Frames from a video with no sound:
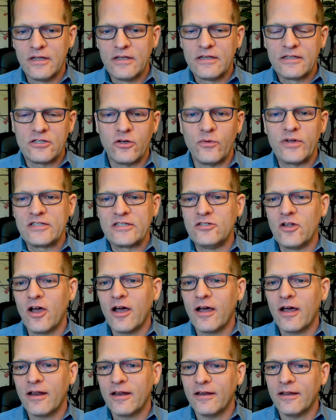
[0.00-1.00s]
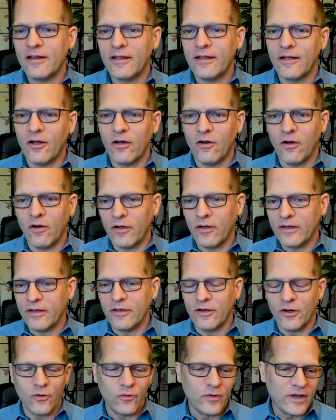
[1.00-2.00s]
So it's not,
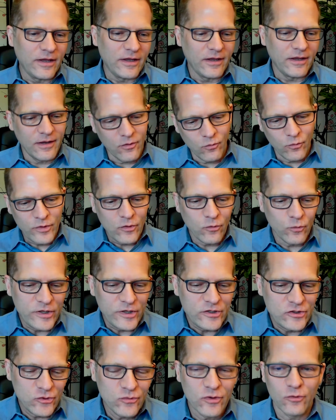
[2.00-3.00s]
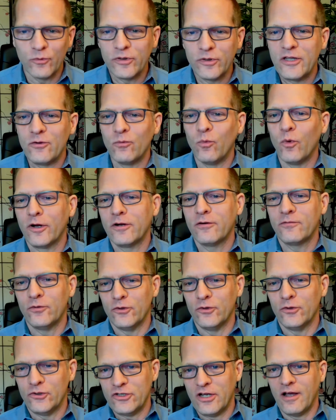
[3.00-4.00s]
we do a really wonderful
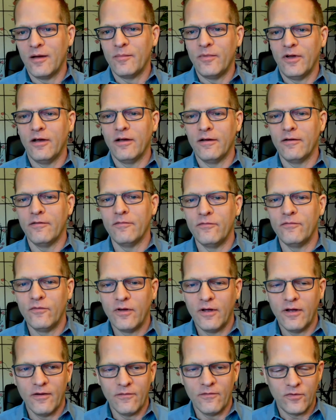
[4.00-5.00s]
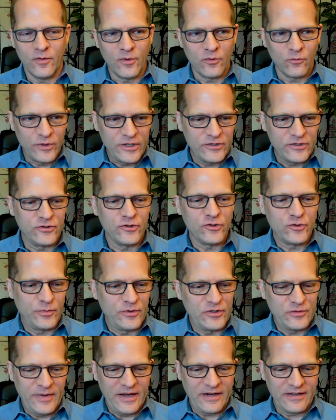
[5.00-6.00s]
job of, from a research
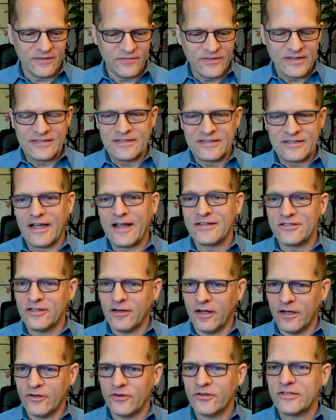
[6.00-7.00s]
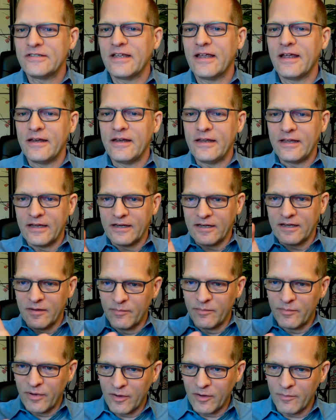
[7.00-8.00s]
perspective and science, and understanding and
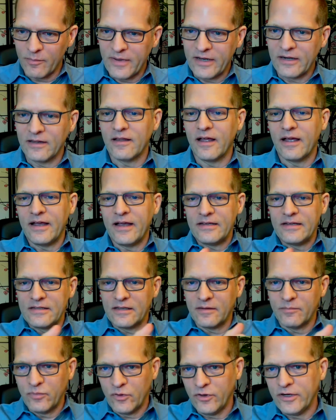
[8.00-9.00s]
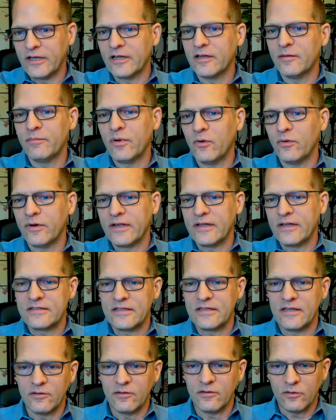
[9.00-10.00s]
compartmentalizing, putting components
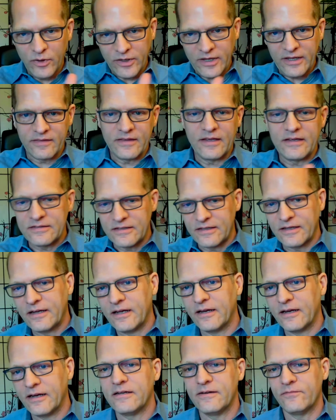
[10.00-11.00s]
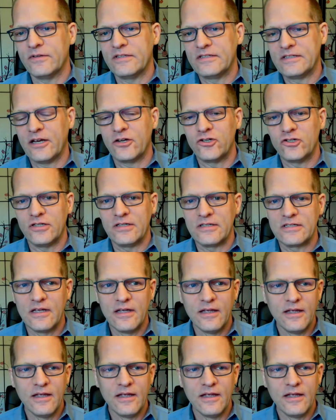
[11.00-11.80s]
and putting things into kind of different sections.